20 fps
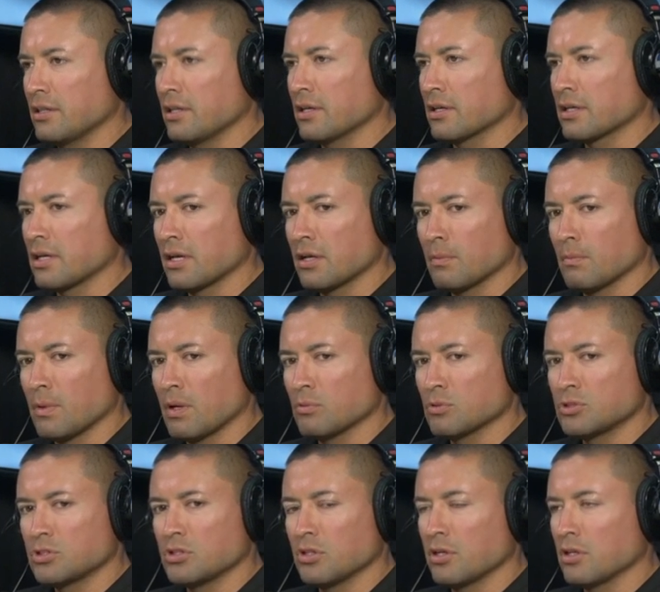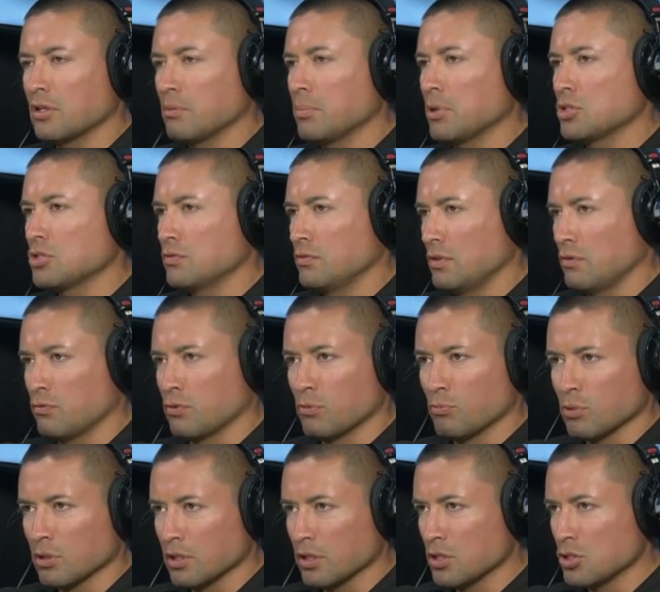Like I, I was studying a bunch of
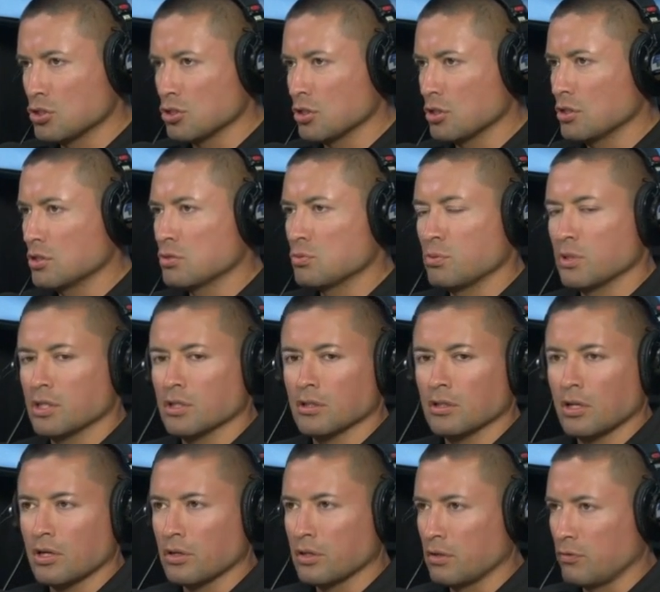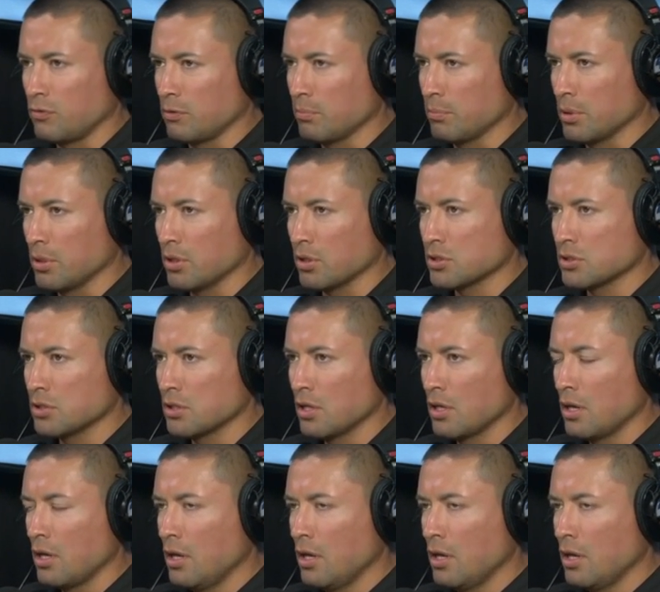different religions, reading a lot of different books.